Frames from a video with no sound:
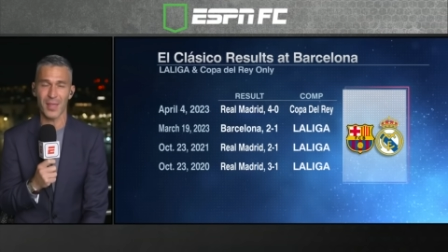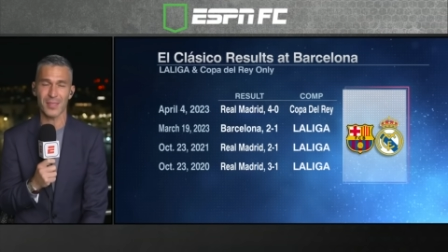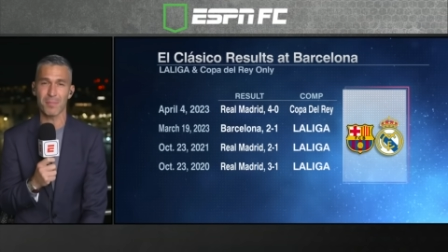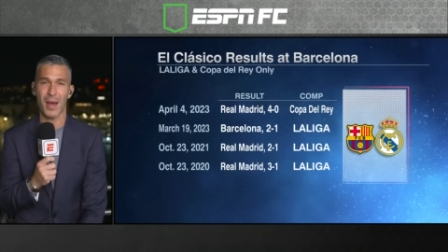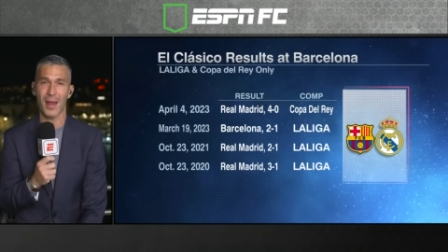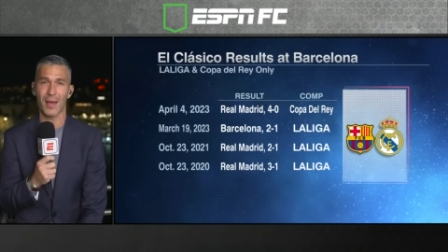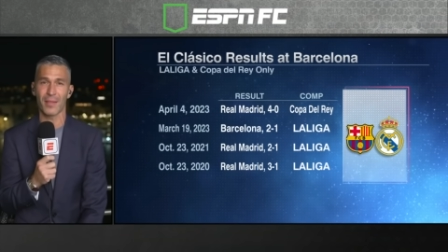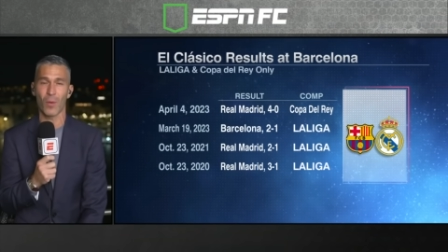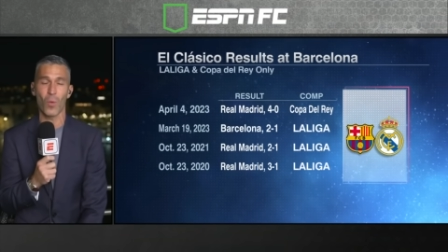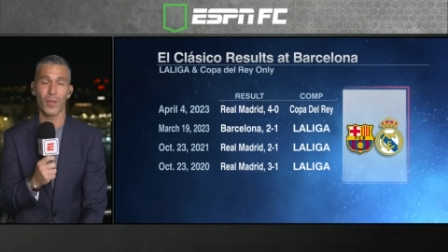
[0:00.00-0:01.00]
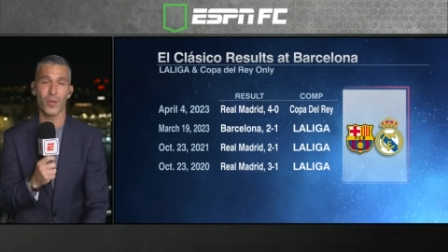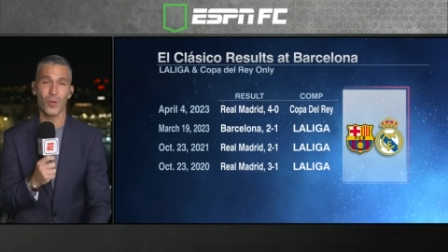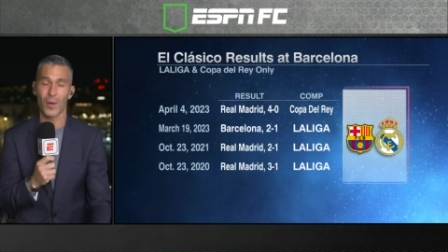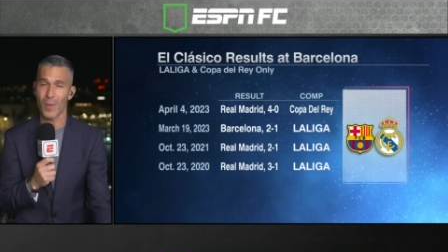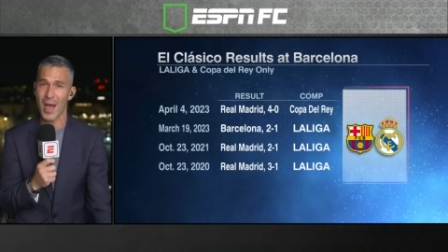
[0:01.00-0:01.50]
It doesn't matter the way that
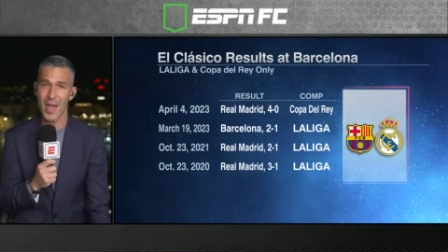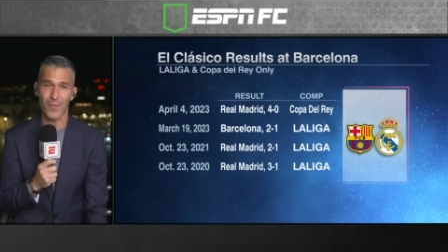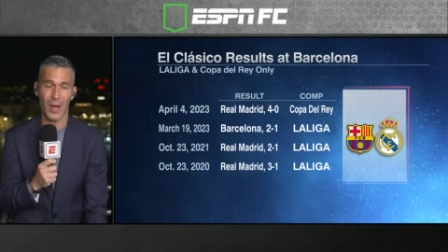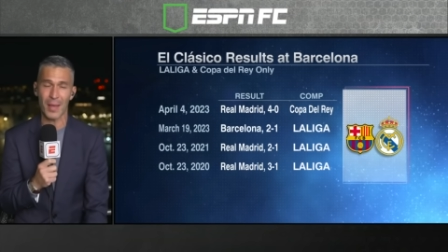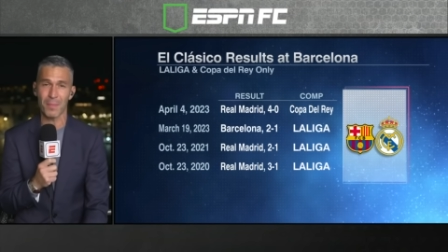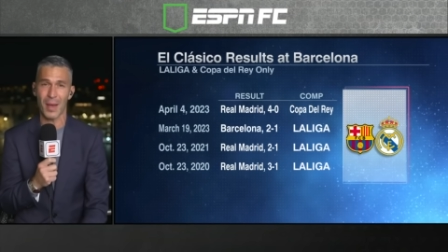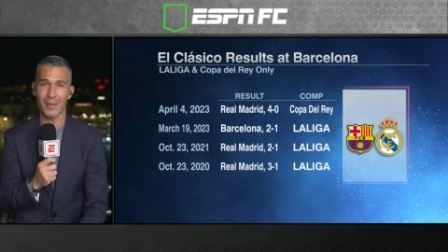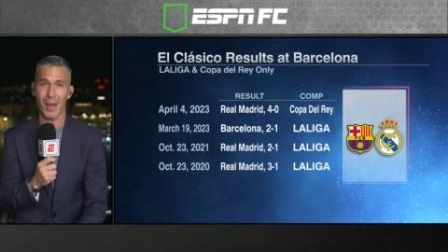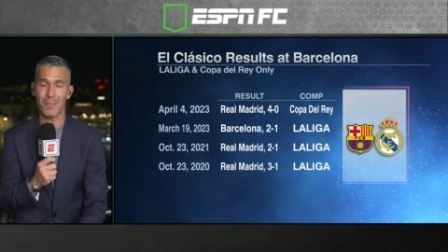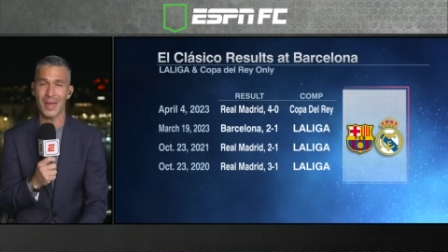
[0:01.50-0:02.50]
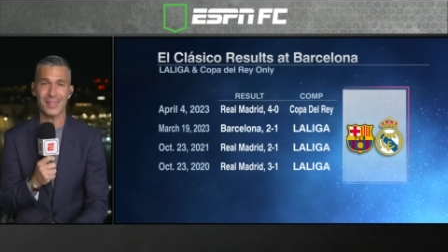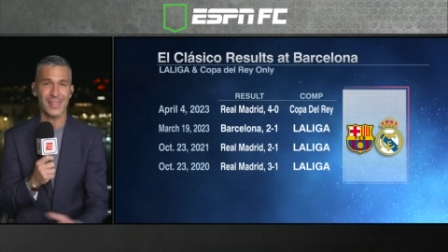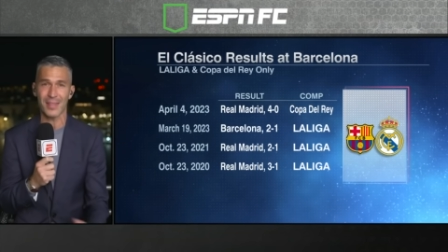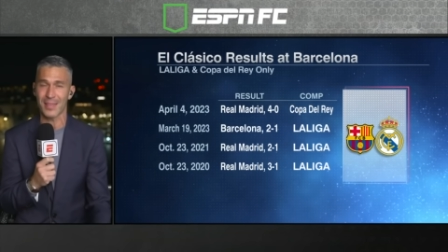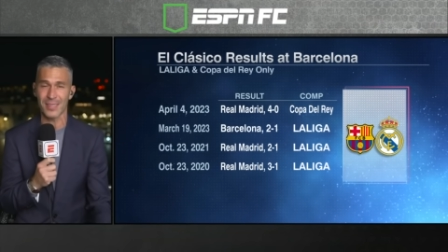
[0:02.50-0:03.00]
you arrive. I
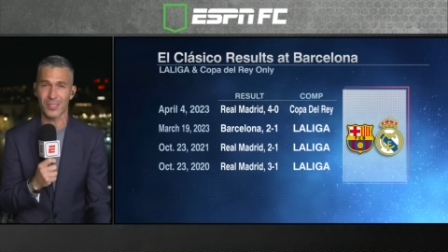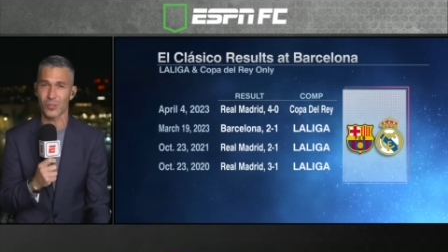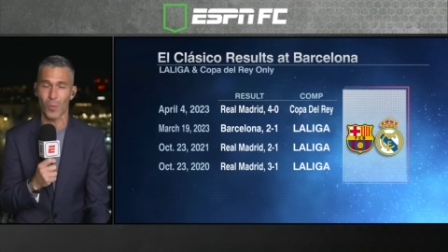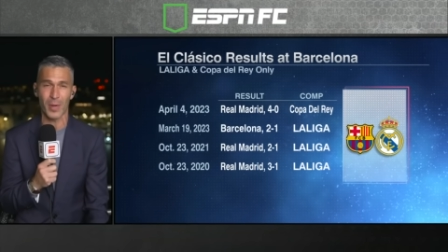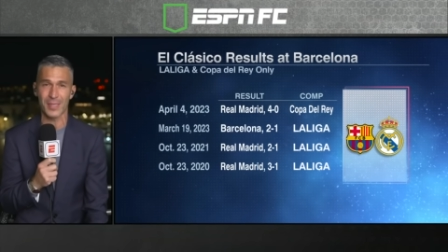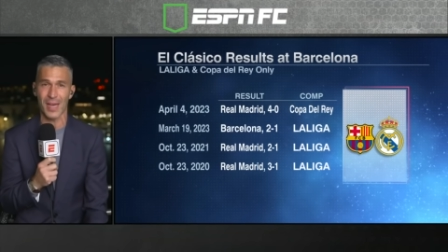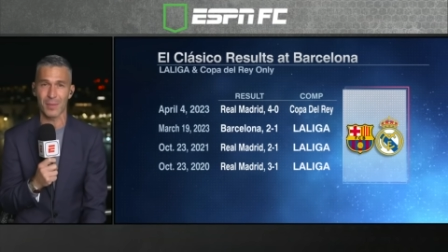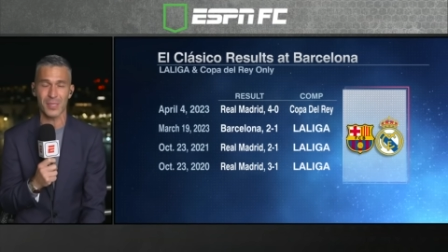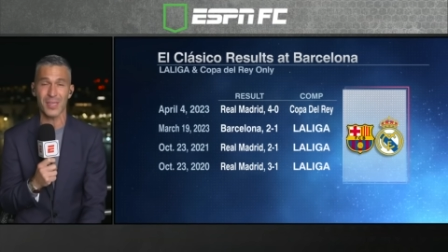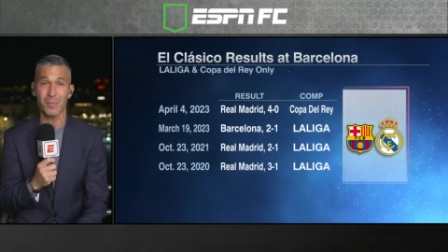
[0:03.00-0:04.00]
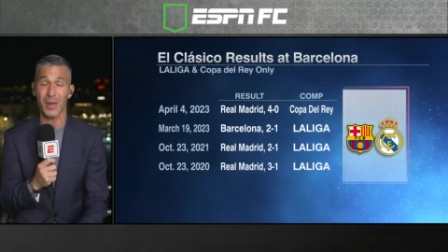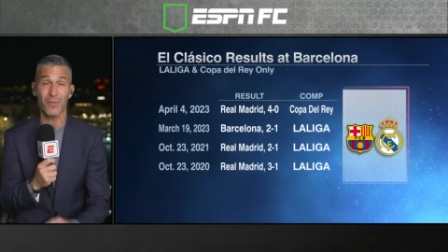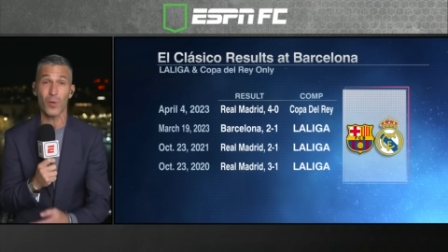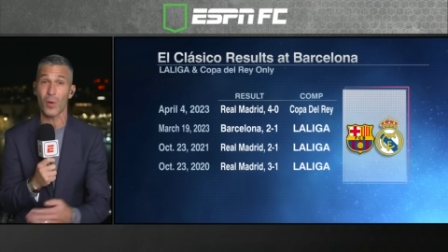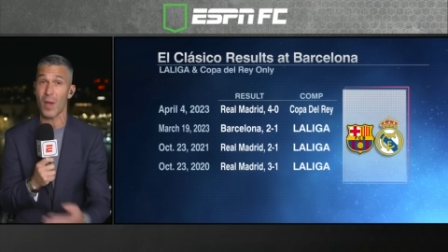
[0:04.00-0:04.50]
said this so many times. It doesn't matter
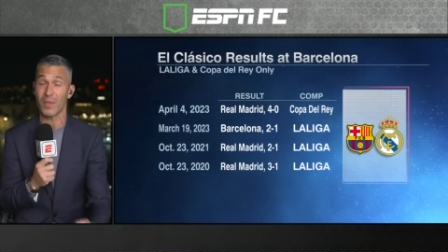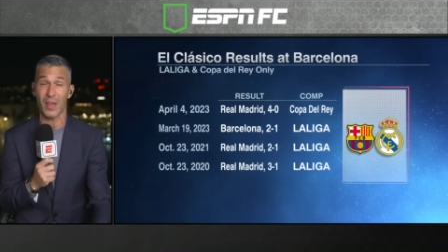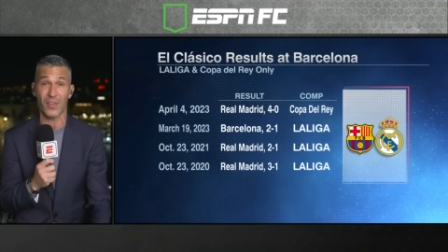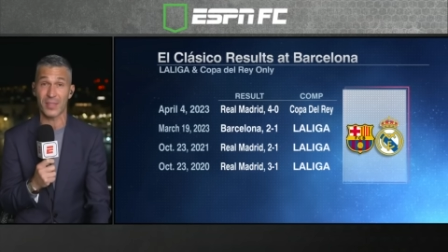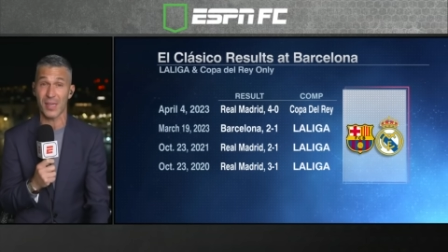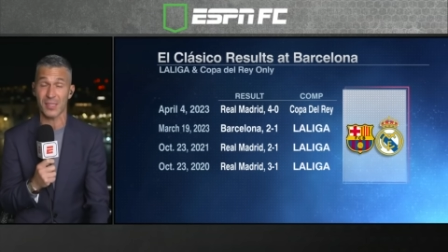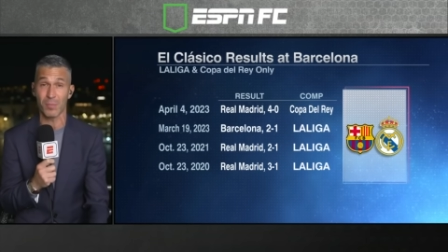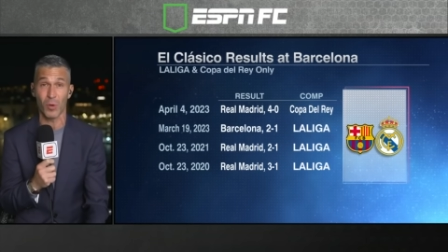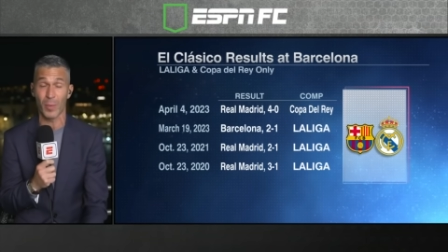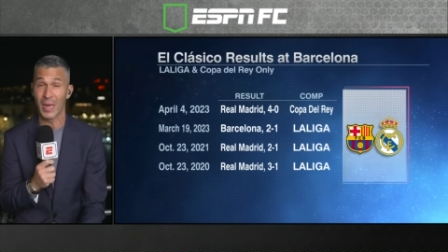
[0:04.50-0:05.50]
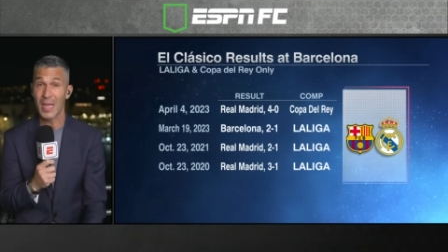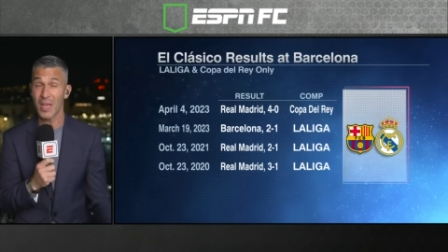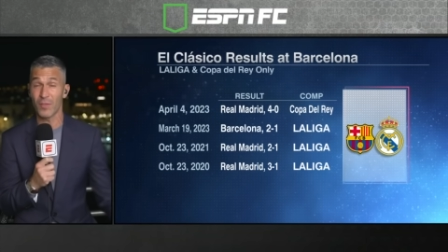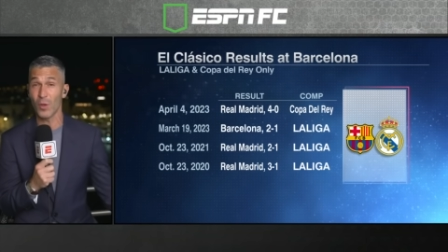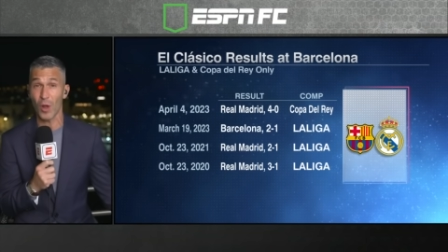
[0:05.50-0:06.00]
if you arrive in a fantastic moment,
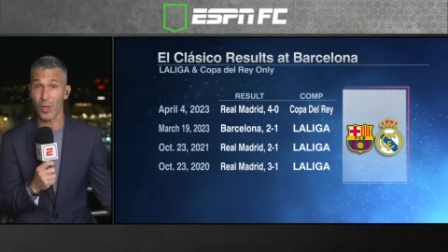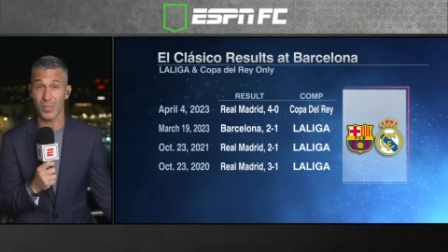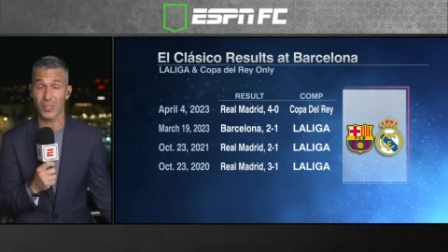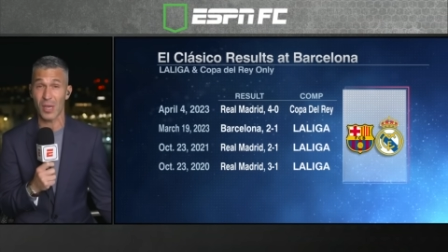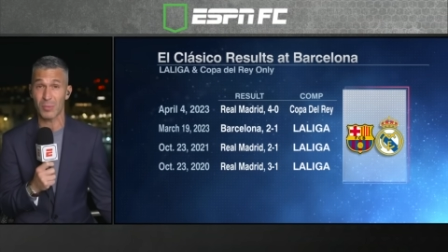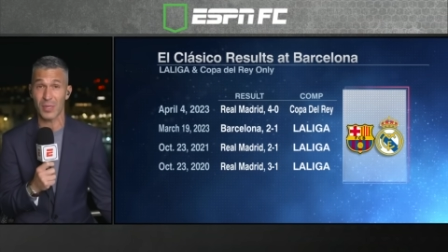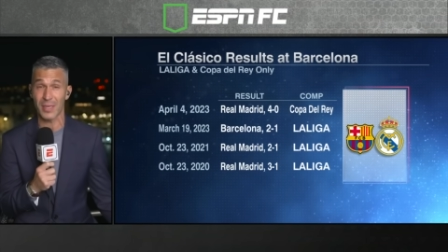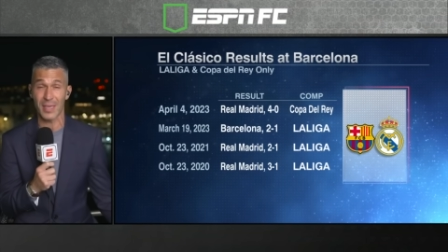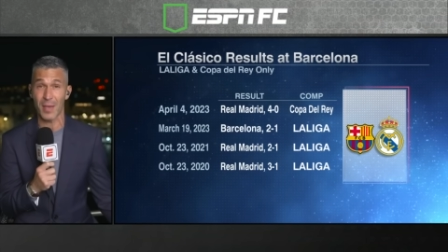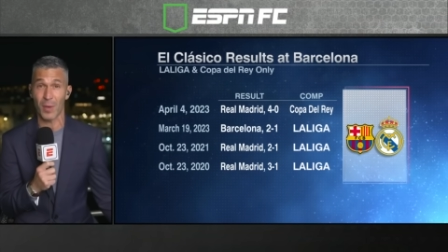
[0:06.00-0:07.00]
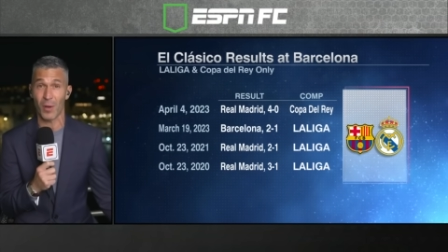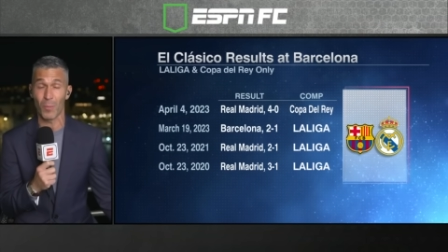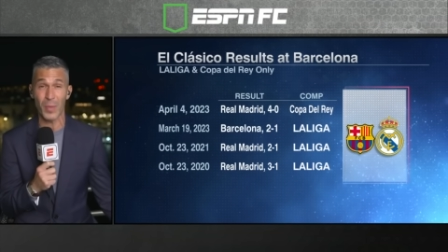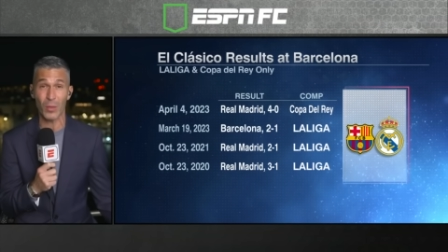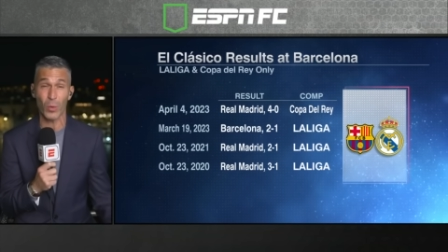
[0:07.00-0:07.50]
if you lost the Champions League game
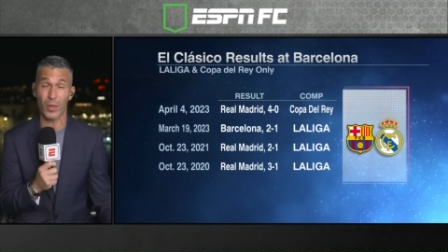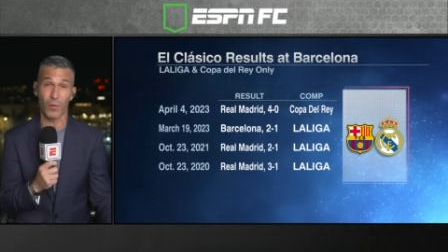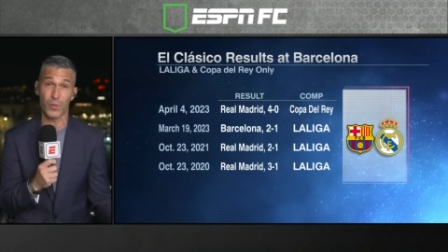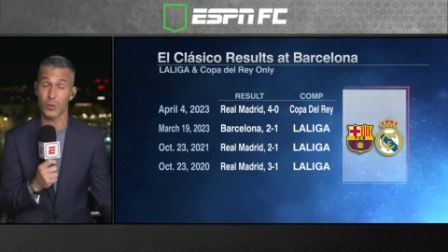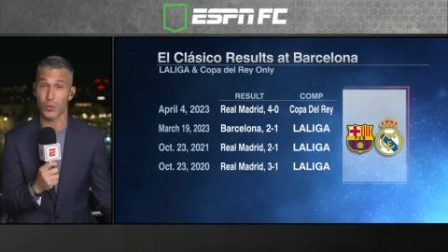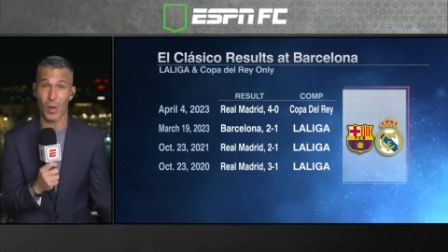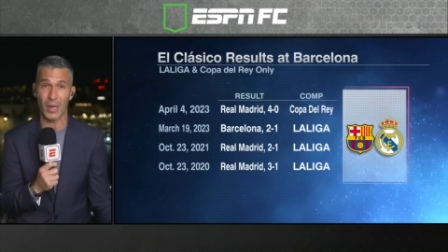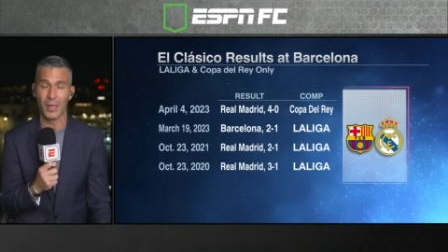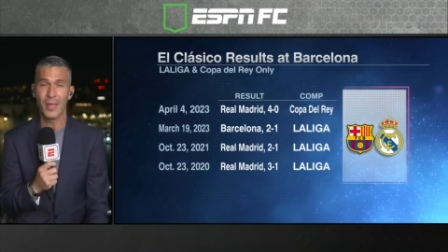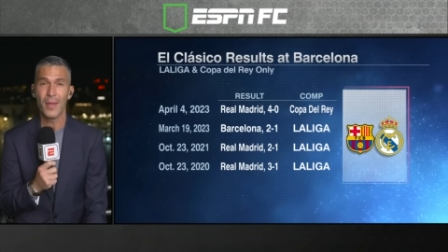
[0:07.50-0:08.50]
on midweek or if you struggle.